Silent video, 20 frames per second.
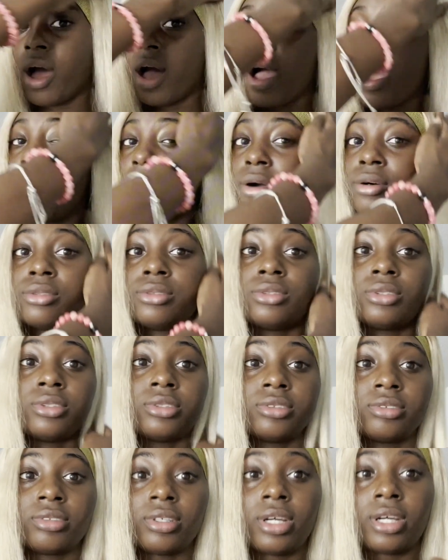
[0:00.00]
I don't know
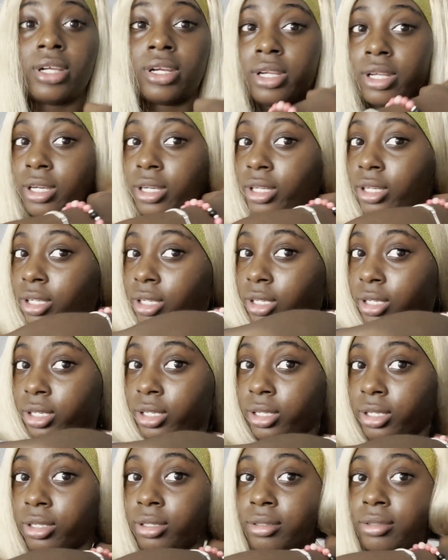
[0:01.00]
if I like
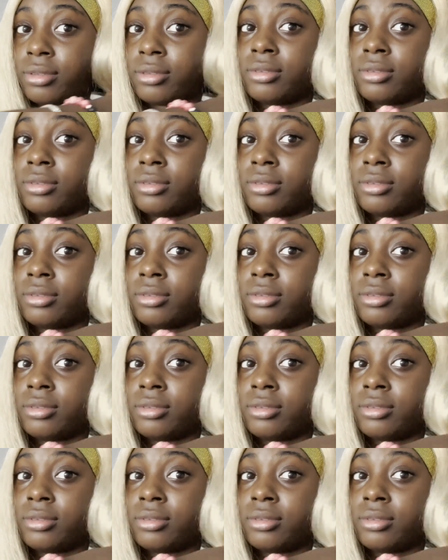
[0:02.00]
it.